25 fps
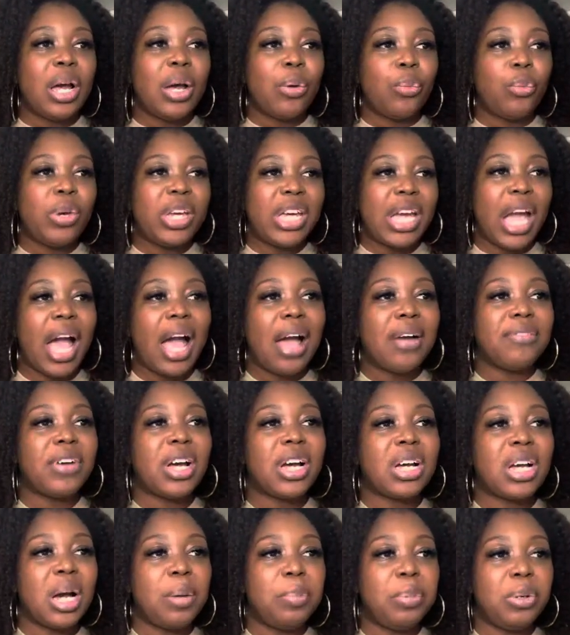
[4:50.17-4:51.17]
we have a
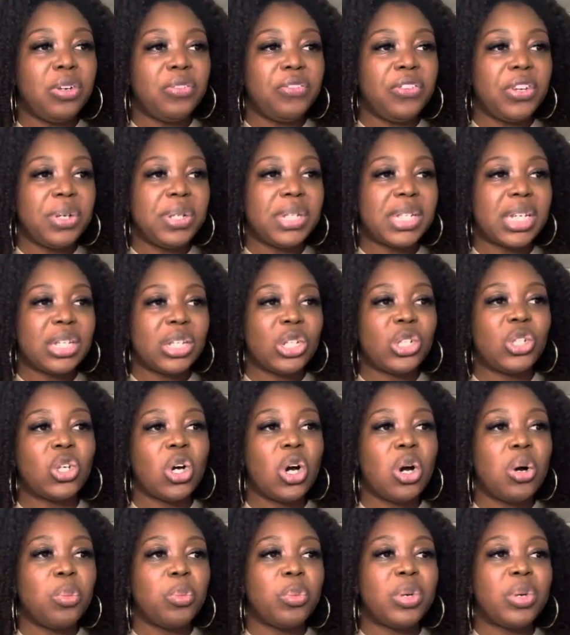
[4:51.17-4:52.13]
couple of views at the top.